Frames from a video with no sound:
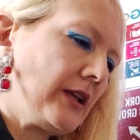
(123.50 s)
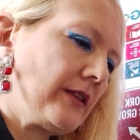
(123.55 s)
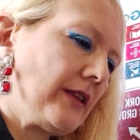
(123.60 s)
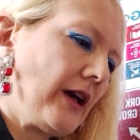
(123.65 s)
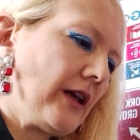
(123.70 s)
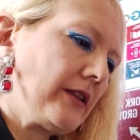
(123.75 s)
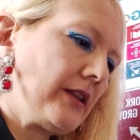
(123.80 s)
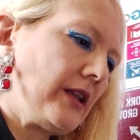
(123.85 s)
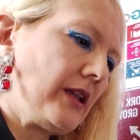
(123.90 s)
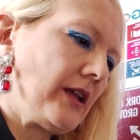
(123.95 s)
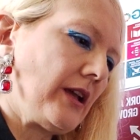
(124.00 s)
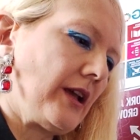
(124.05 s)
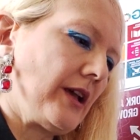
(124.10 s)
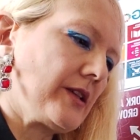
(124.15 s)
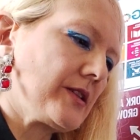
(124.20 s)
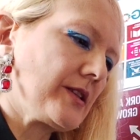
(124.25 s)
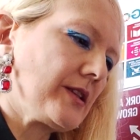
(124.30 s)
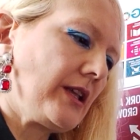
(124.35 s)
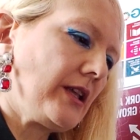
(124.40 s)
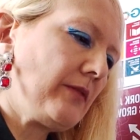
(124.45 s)
That
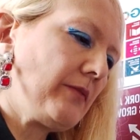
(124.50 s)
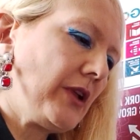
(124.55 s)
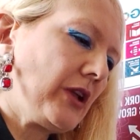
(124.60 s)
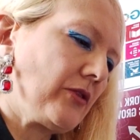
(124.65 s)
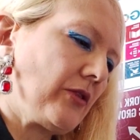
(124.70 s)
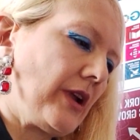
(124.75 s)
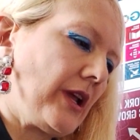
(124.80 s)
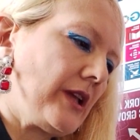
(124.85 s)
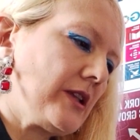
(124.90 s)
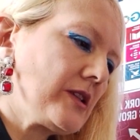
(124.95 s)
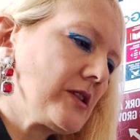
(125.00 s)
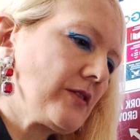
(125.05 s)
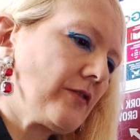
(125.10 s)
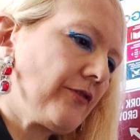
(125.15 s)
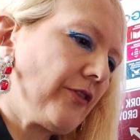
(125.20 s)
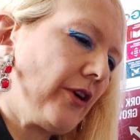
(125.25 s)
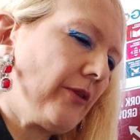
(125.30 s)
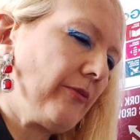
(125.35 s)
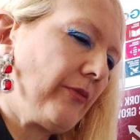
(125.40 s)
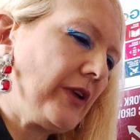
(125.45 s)
is, immigrants
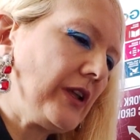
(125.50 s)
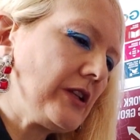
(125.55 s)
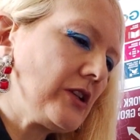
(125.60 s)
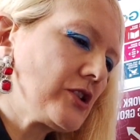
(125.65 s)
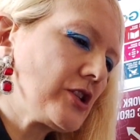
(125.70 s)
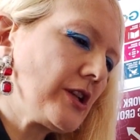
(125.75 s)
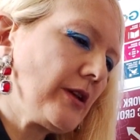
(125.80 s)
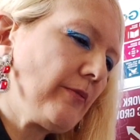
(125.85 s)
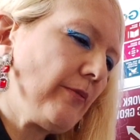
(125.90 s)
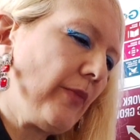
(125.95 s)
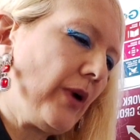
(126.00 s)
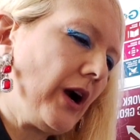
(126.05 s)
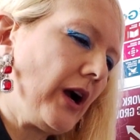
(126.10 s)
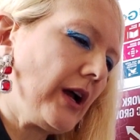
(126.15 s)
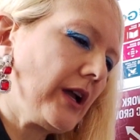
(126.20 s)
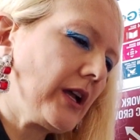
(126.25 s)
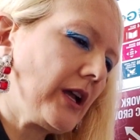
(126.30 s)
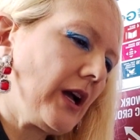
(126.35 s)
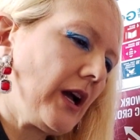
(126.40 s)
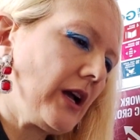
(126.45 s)
from British
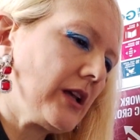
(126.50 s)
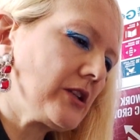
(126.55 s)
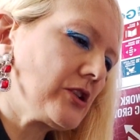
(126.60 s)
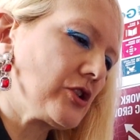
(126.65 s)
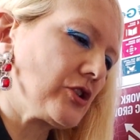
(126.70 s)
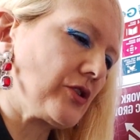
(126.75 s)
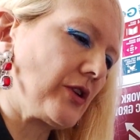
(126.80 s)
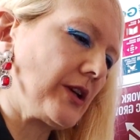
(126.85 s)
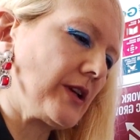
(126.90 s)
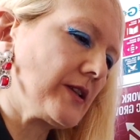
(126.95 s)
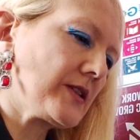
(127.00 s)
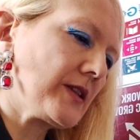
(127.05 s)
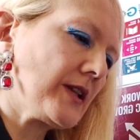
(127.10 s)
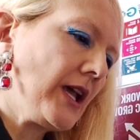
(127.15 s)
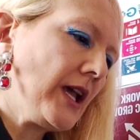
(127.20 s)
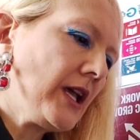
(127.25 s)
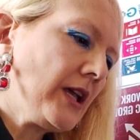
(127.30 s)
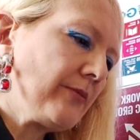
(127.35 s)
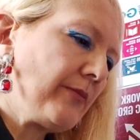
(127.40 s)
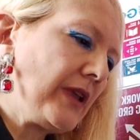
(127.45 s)
Empire countries
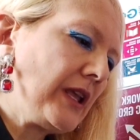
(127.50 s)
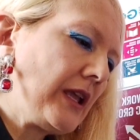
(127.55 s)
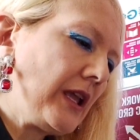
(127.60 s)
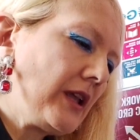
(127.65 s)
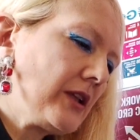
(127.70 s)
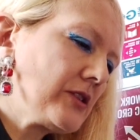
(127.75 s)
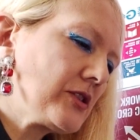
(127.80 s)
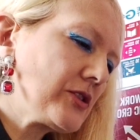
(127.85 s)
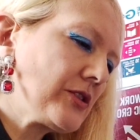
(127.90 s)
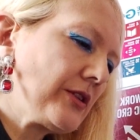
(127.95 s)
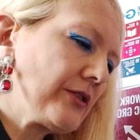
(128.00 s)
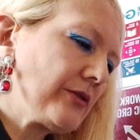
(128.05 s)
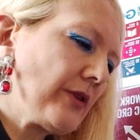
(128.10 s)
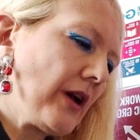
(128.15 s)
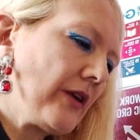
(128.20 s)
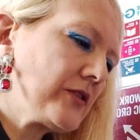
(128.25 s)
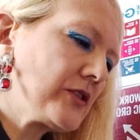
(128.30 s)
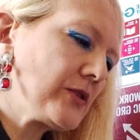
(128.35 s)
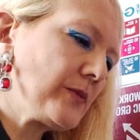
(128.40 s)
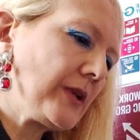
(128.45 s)
began to
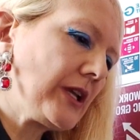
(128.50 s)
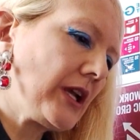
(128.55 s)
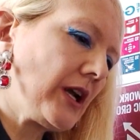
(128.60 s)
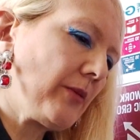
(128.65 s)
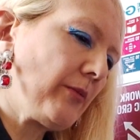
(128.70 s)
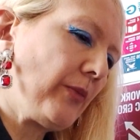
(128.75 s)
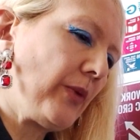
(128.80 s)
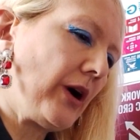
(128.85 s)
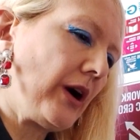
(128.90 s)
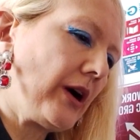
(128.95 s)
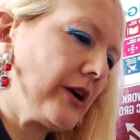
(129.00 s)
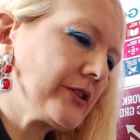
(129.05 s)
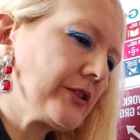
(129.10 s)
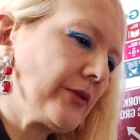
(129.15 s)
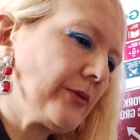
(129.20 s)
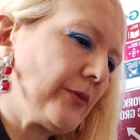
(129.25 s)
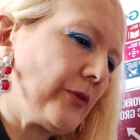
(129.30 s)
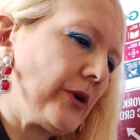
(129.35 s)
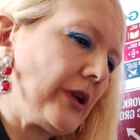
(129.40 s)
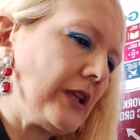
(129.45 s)
arrive to become part
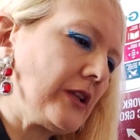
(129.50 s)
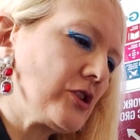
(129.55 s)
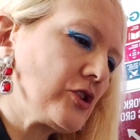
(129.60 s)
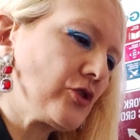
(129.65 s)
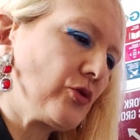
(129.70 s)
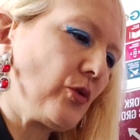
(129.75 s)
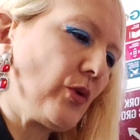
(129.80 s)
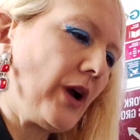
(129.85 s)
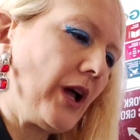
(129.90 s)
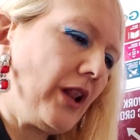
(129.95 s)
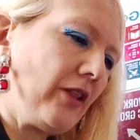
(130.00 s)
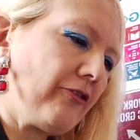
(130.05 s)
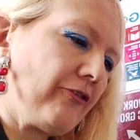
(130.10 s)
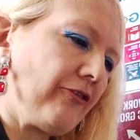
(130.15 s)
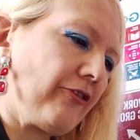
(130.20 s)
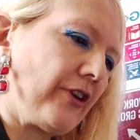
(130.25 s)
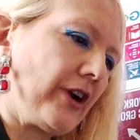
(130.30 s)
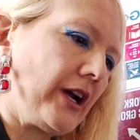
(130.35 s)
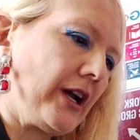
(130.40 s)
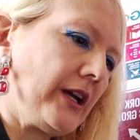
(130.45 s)
of British
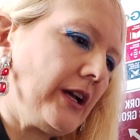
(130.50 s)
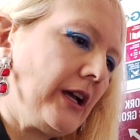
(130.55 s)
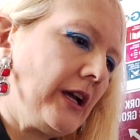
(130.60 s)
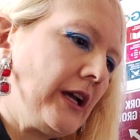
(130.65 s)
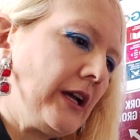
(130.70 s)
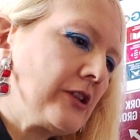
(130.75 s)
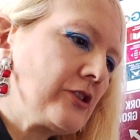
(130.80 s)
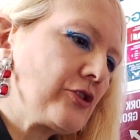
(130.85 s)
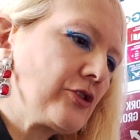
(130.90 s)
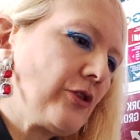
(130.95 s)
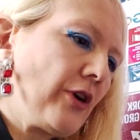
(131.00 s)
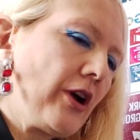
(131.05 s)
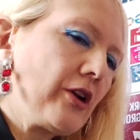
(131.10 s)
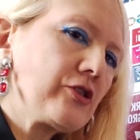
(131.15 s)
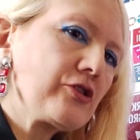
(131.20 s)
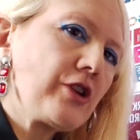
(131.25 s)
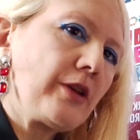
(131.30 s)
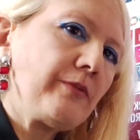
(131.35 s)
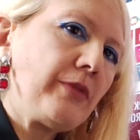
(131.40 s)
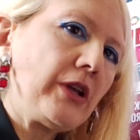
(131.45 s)
welfare, to
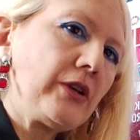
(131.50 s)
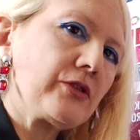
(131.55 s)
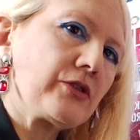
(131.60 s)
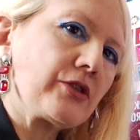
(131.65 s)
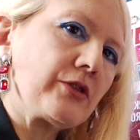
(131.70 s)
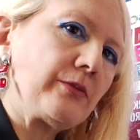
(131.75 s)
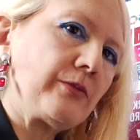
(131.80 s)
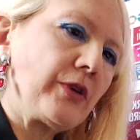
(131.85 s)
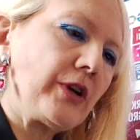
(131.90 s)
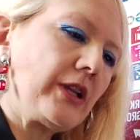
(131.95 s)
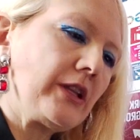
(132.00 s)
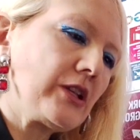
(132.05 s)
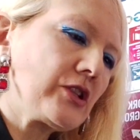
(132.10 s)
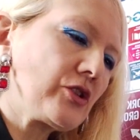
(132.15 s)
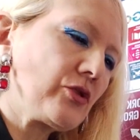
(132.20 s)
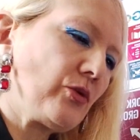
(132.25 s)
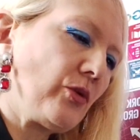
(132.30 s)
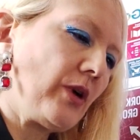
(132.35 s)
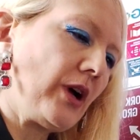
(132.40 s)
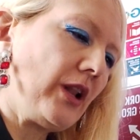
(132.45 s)
contribute to
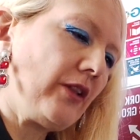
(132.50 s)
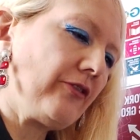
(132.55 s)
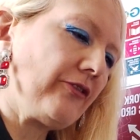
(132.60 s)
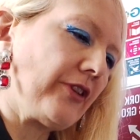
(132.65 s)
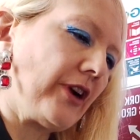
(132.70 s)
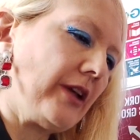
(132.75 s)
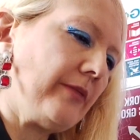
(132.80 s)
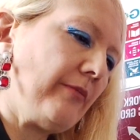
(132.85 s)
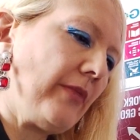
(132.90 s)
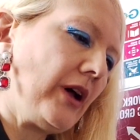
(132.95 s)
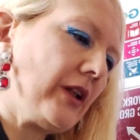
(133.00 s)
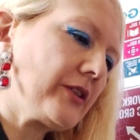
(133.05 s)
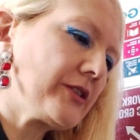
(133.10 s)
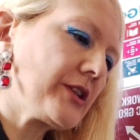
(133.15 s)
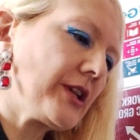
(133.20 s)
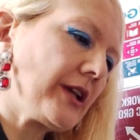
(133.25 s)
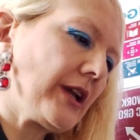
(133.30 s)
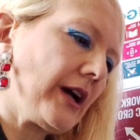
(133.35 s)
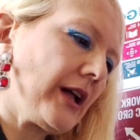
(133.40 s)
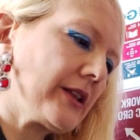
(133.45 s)
British welfare and
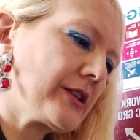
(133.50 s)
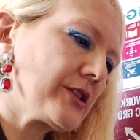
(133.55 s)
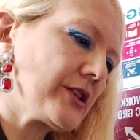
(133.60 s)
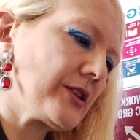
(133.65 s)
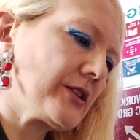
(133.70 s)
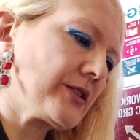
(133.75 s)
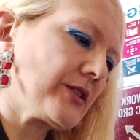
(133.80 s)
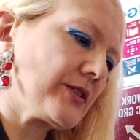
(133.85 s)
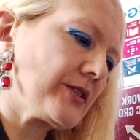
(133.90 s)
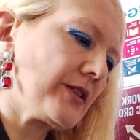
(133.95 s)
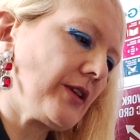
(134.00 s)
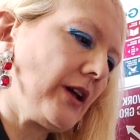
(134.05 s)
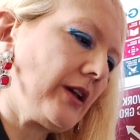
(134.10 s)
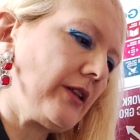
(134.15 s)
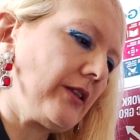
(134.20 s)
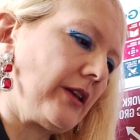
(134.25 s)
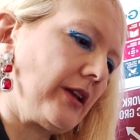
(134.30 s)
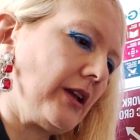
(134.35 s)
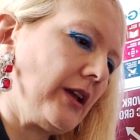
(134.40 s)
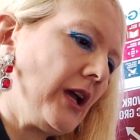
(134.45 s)
multicultural
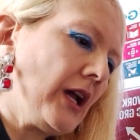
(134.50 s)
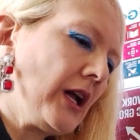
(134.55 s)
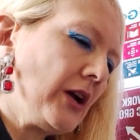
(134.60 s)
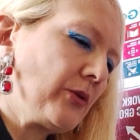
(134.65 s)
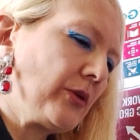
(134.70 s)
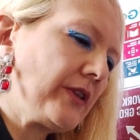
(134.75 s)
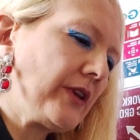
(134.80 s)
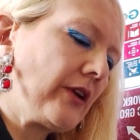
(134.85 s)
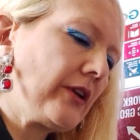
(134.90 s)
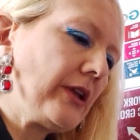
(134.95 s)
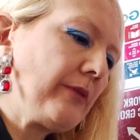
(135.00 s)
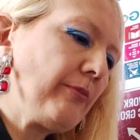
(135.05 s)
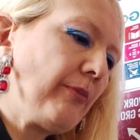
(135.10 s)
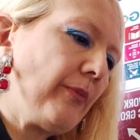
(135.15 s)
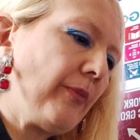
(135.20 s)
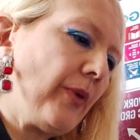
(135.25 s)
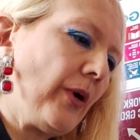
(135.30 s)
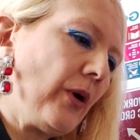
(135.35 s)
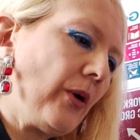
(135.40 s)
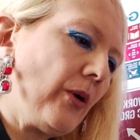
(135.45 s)
society with their
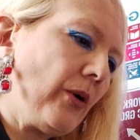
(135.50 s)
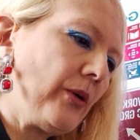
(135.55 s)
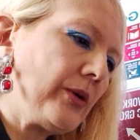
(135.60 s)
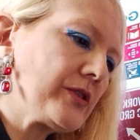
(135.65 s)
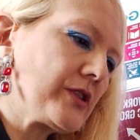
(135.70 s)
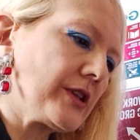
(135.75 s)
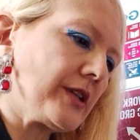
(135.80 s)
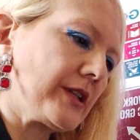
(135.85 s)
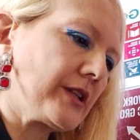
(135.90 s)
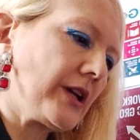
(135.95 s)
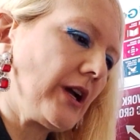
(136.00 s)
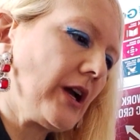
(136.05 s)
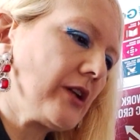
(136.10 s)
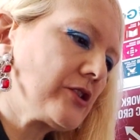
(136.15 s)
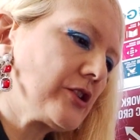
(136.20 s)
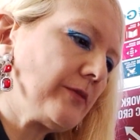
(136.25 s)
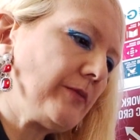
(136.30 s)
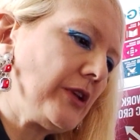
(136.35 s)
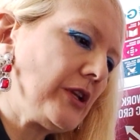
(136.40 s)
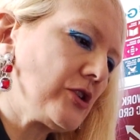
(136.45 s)
important
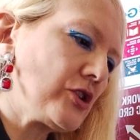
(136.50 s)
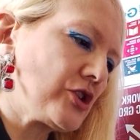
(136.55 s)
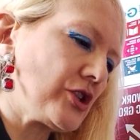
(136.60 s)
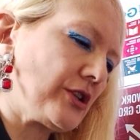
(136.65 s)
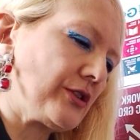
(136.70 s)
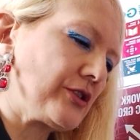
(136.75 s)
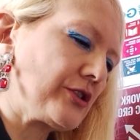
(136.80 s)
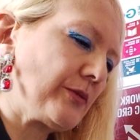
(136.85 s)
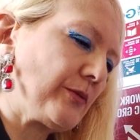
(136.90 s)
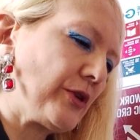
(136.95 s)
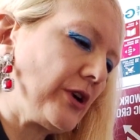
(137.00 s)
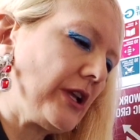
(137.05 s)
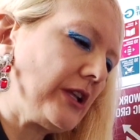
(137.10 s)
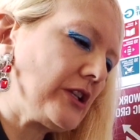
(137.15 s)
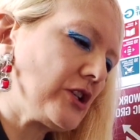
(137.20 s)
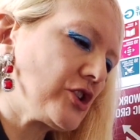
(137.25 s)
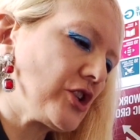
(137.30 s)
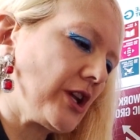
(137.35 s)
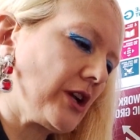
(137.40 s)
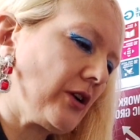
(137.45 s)
contribution to
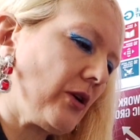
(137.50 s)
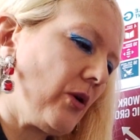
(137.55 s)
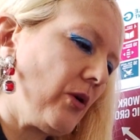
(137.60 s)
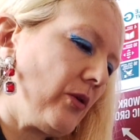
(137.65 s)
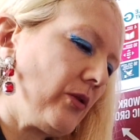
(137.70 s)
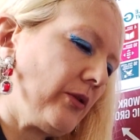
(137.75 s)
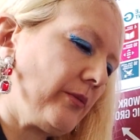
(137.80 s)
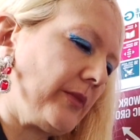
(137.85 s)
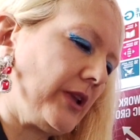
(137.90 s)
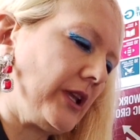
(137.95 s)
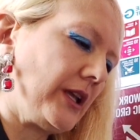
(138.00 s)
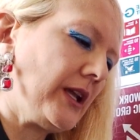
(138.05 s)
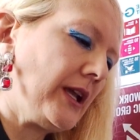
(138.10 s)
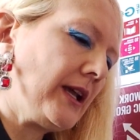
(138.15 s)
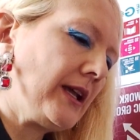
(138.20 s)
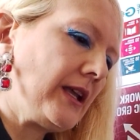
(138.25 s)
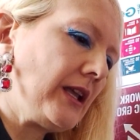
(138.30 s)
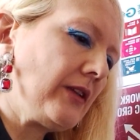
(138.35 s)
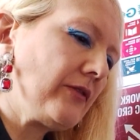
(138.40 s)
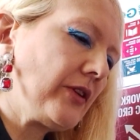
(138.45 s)
British economy,
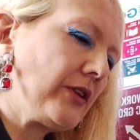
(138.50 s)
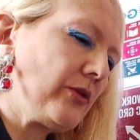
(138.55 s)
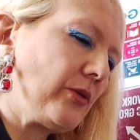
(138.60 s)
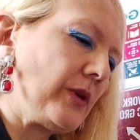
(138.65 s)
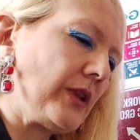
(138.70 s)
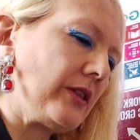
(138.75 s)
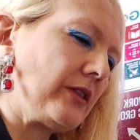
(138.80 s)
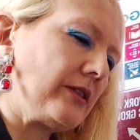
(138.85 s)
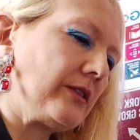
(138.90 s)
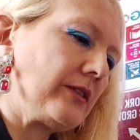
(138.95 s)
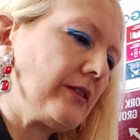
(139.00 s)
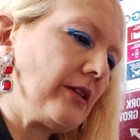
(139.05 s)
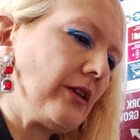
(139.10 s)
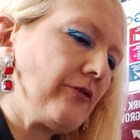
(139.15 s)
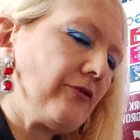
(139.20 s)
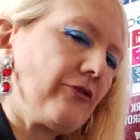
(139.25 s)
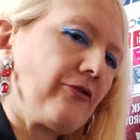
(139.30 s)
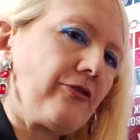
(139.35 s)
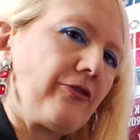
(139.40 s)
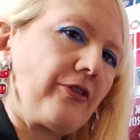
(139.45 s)
even with
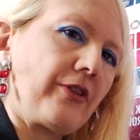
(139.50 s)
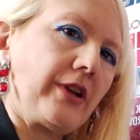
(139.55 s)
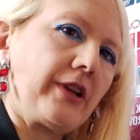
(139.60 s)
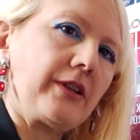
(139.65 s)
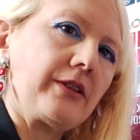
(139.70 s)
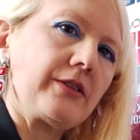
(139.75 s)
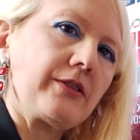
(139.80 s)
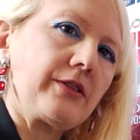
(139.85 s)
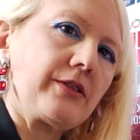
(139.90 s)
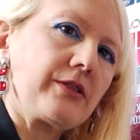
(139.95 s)
different